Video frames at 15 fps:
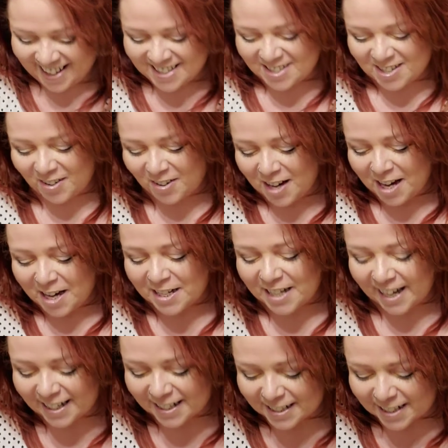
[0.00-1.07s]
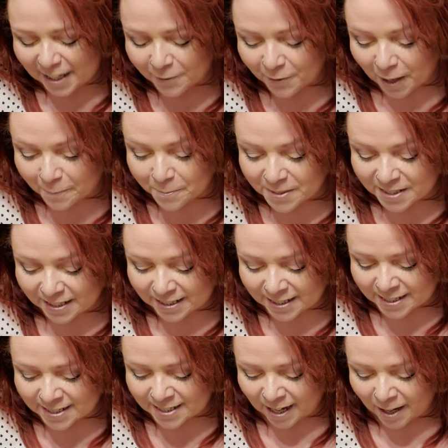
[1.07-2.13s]
So Knight of Cups
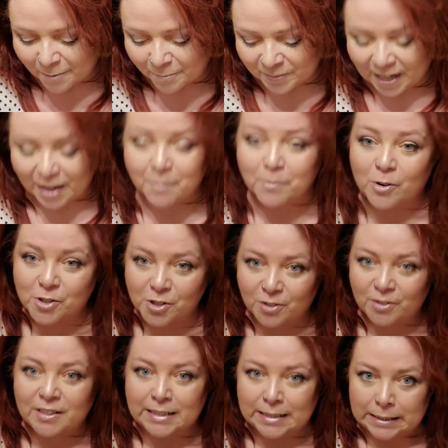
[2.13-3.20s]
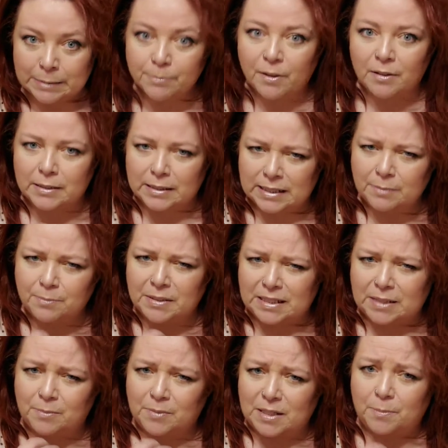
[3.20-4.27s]
is emotional, deep
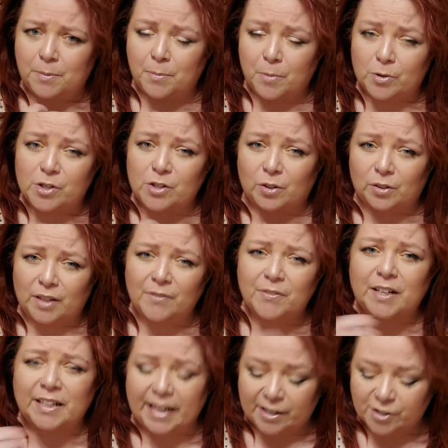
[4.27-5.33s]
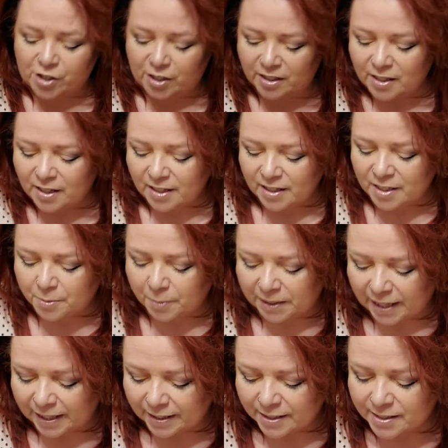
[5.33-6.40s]
emotional love connection is what
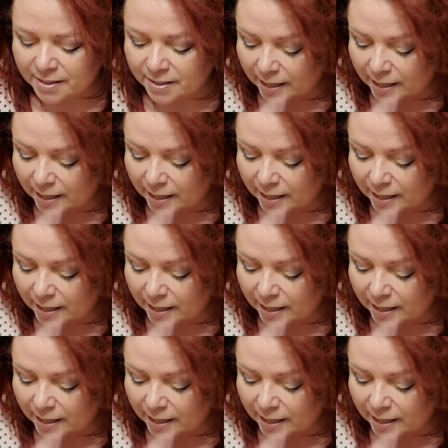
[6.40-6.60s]
that is.